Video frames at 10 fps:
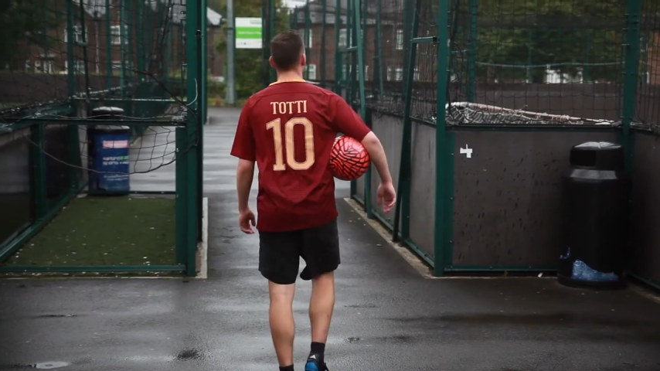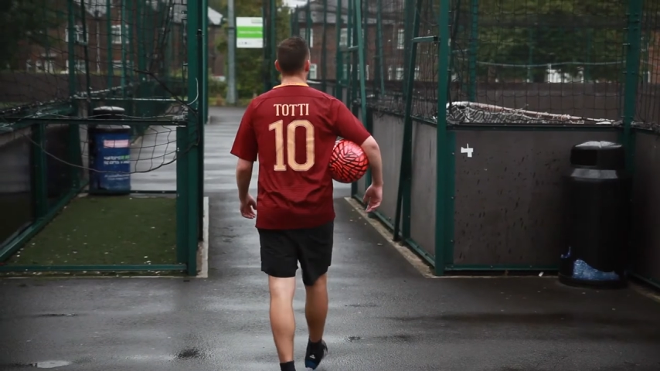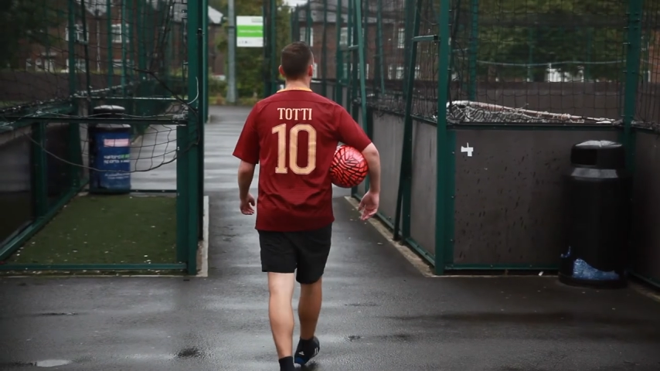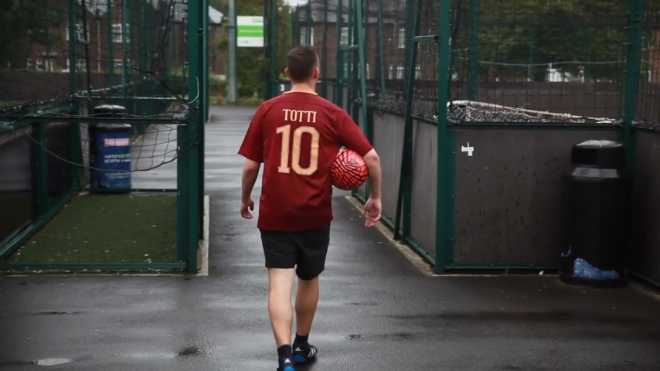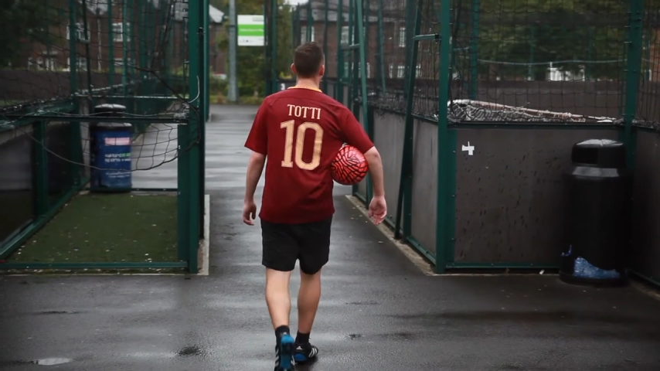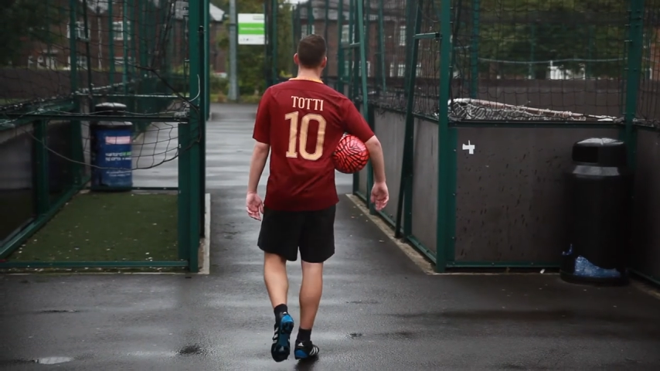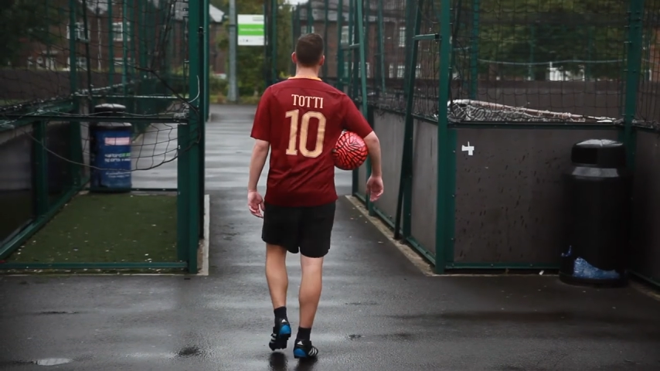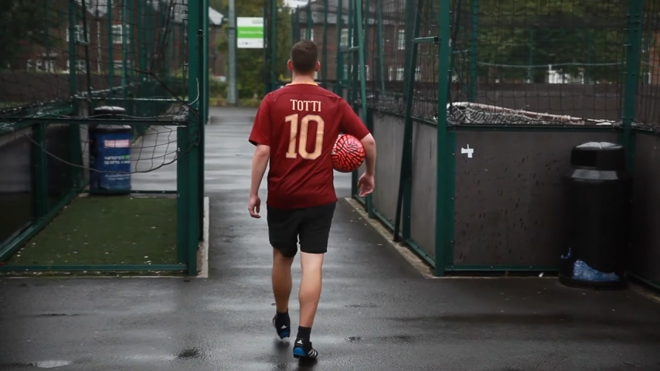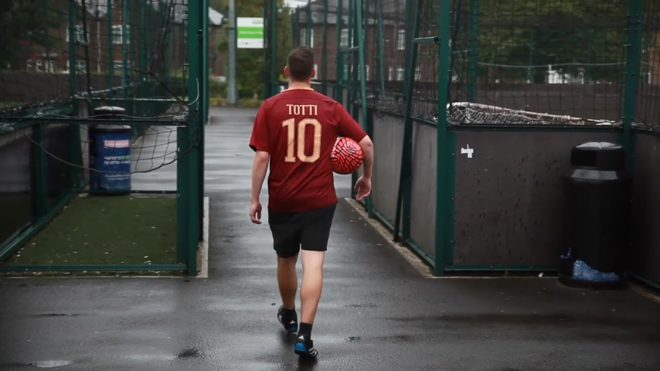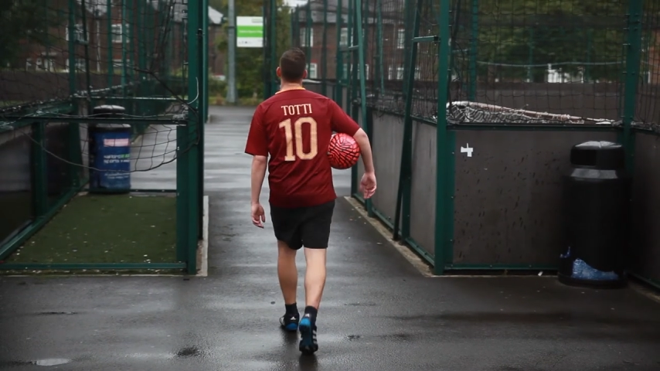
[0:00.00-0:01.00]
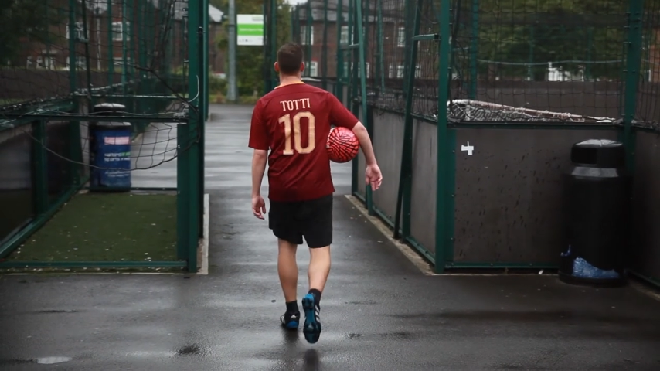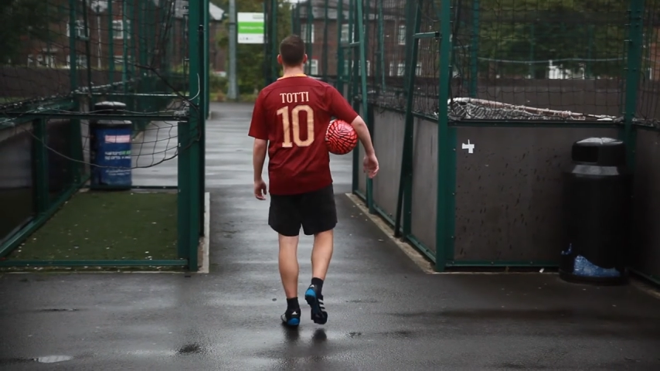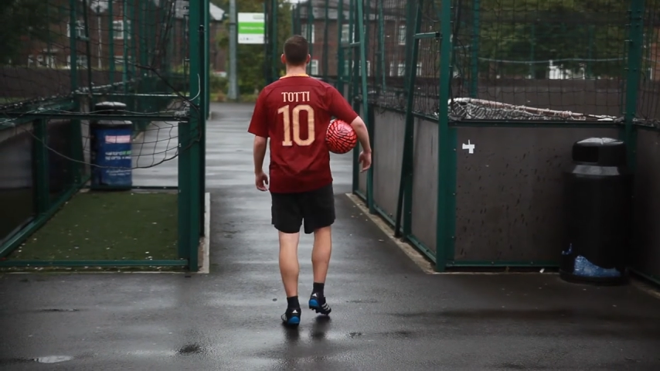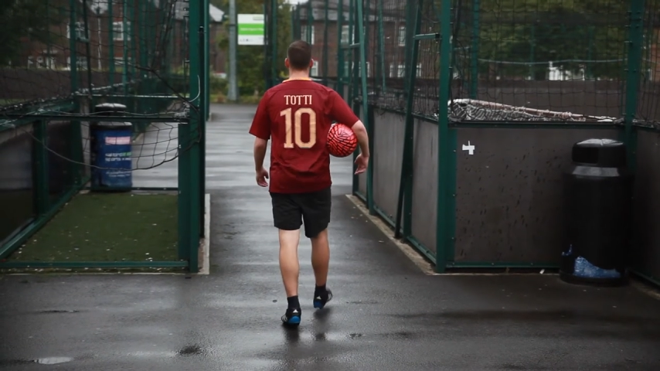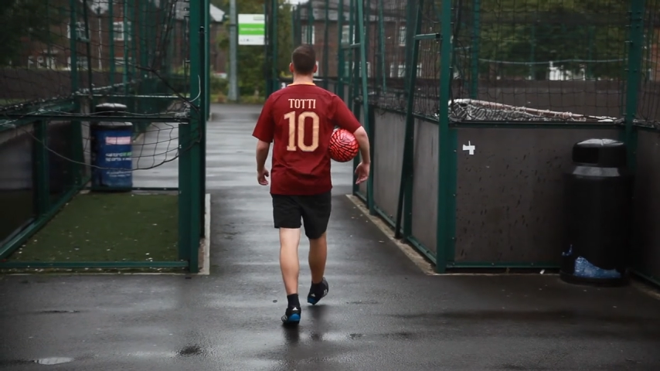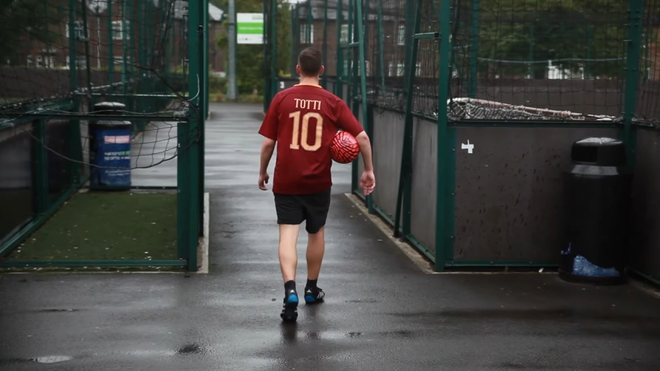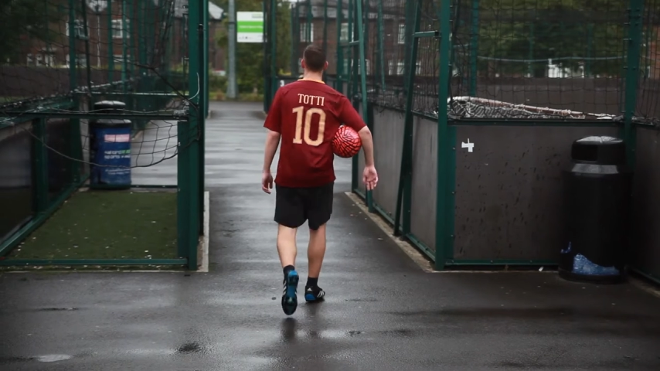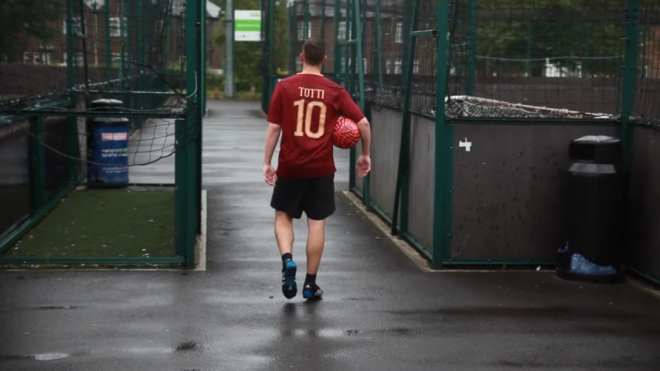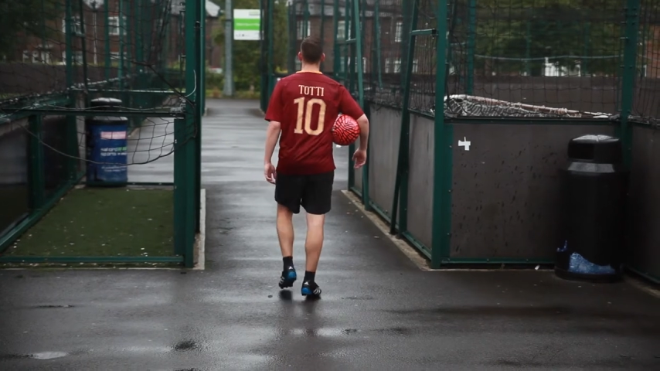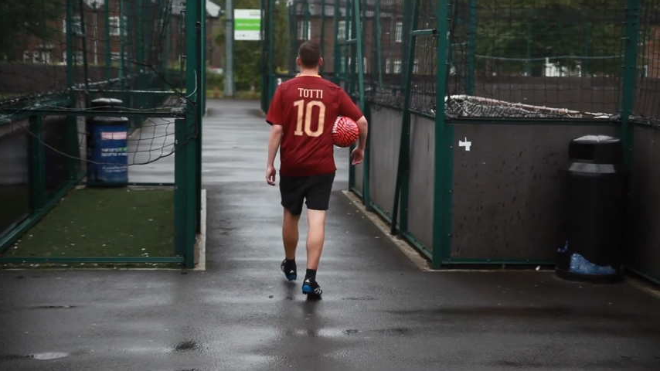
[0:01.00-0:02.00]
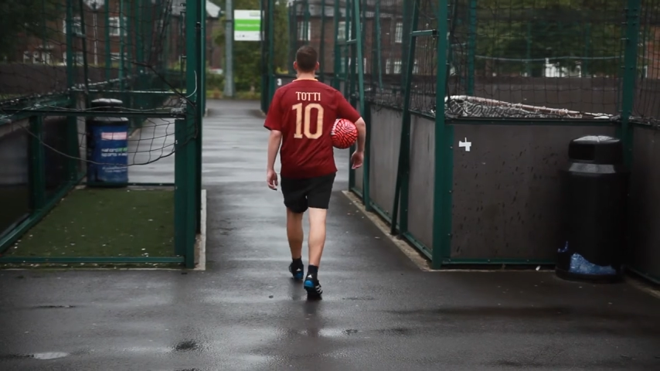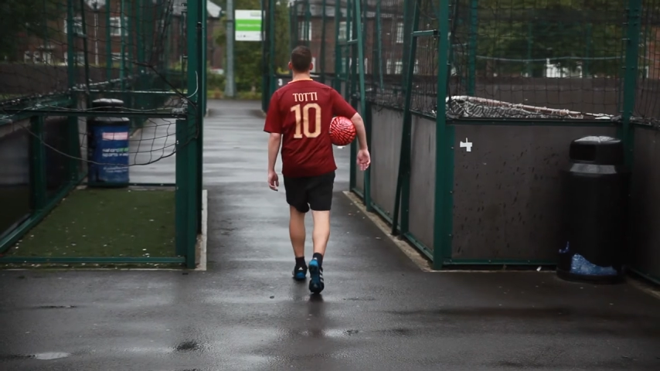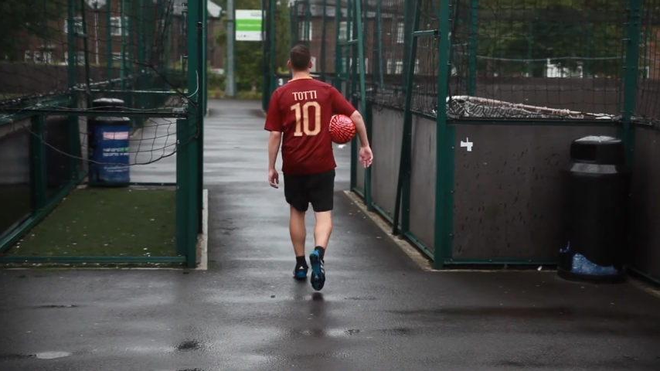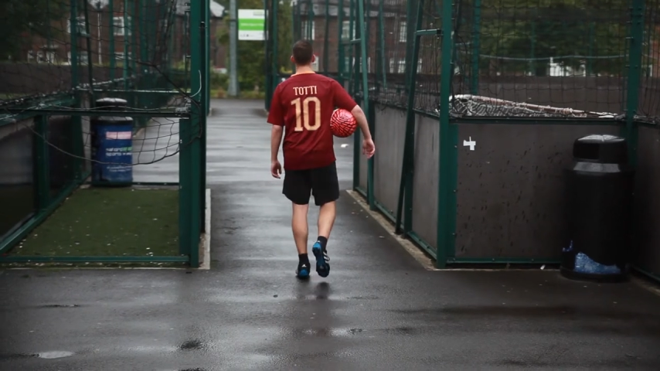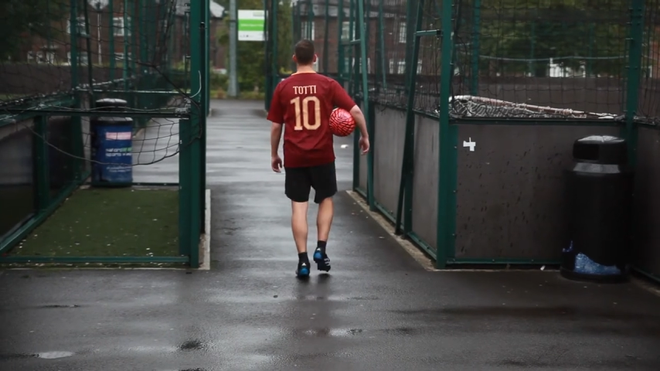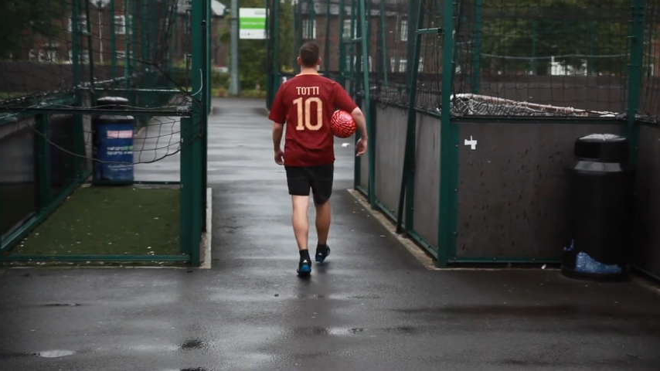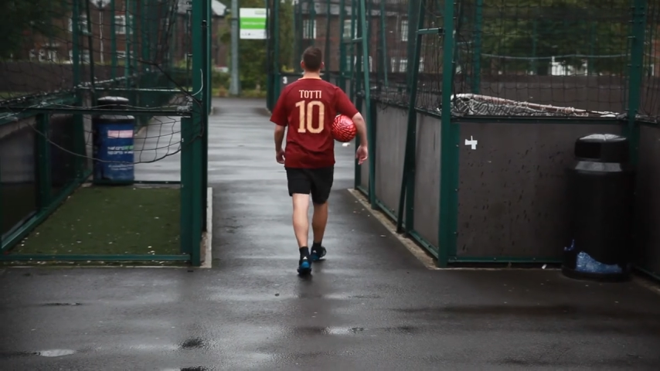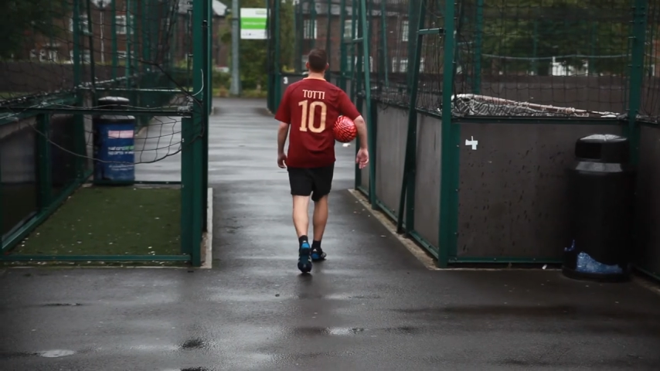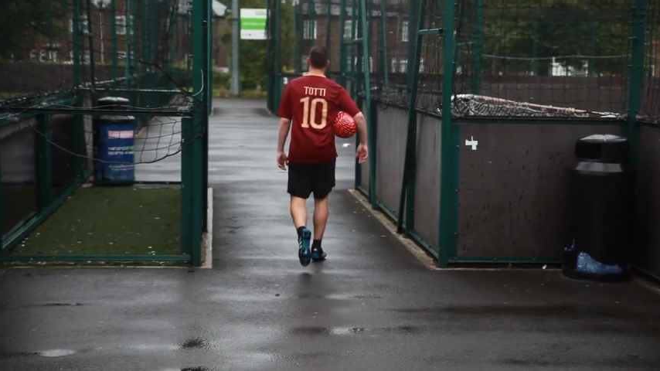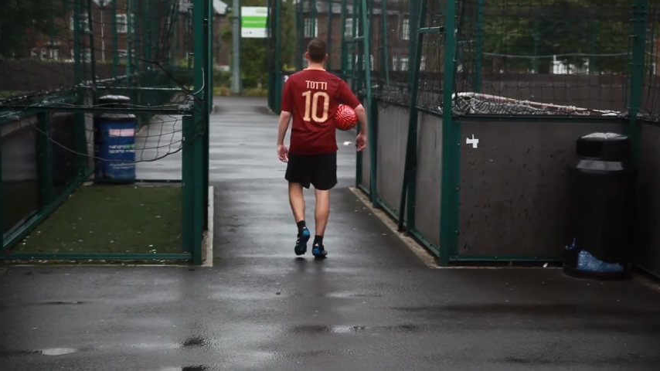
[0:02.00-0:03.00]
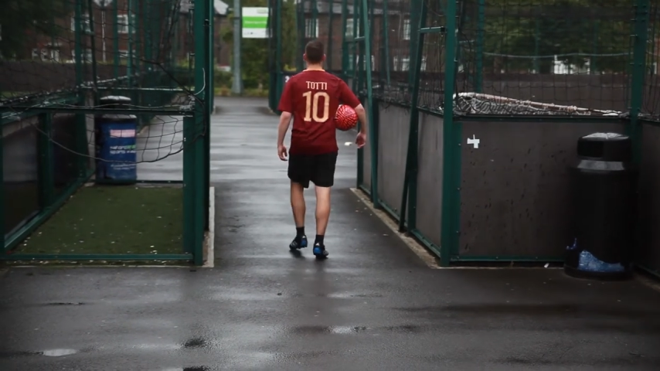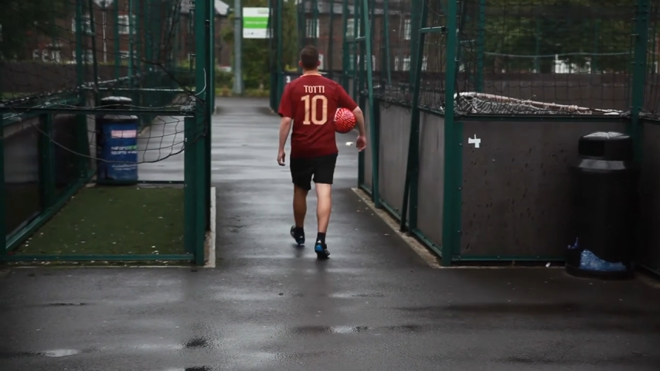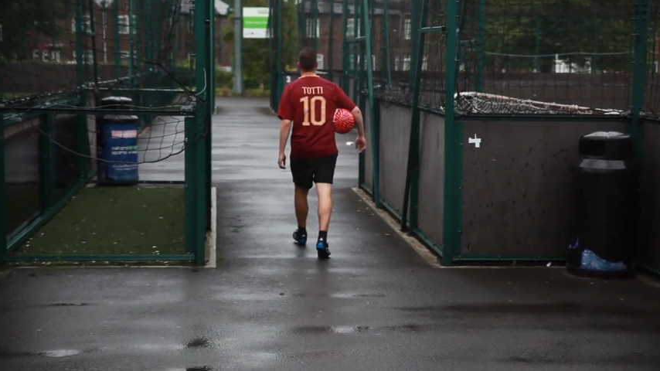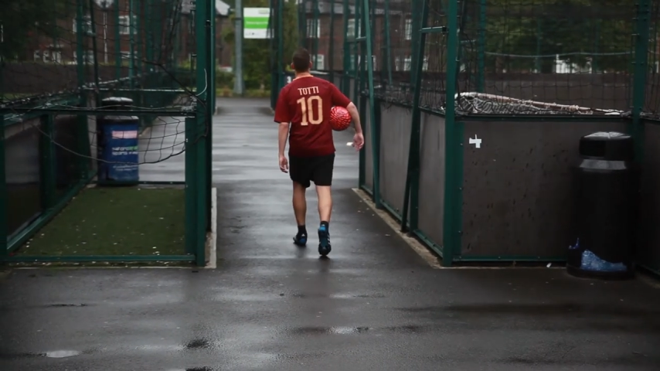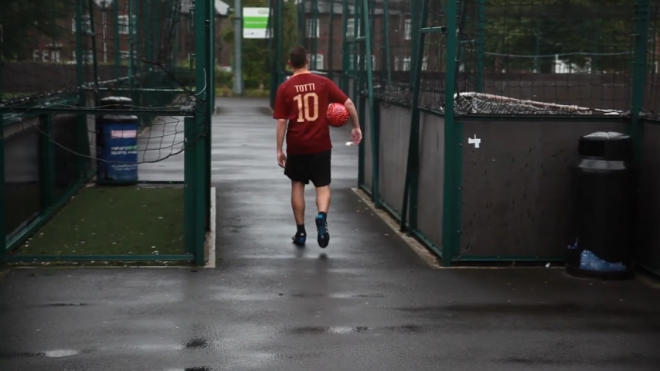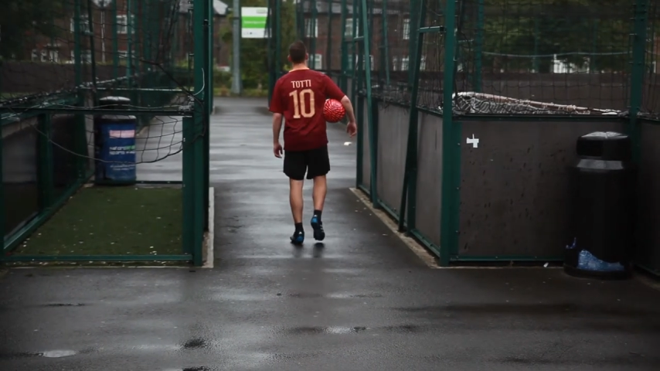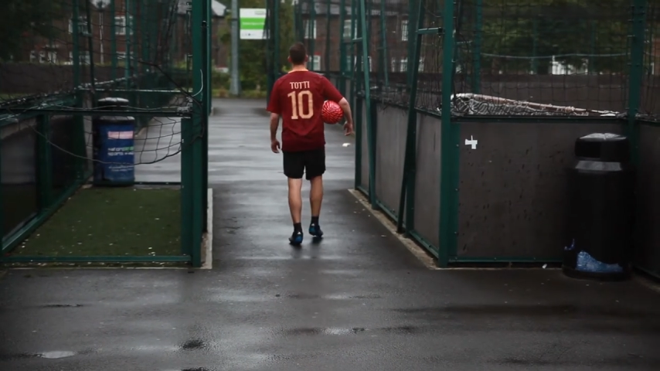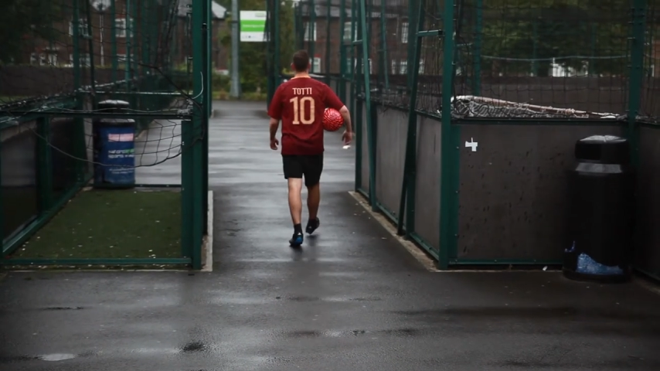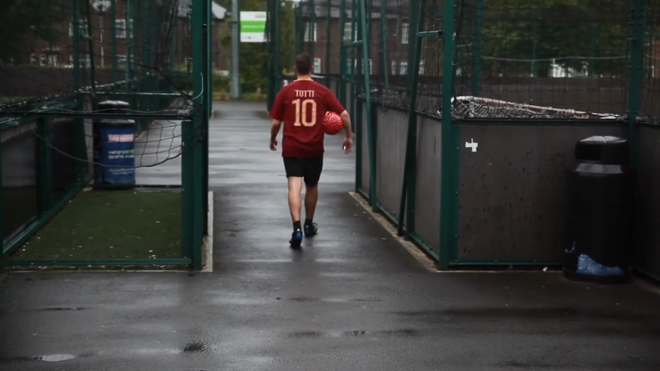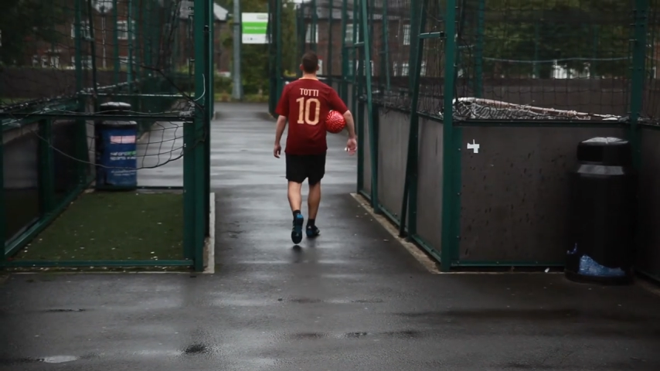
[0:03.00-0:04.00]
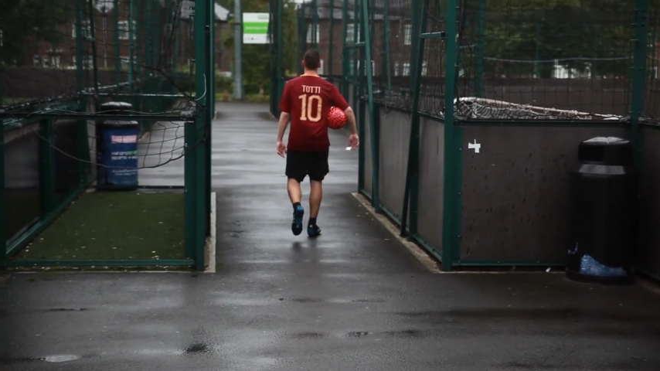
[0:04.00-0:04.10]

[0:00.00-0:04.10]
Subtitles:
[unreadable: no face in view]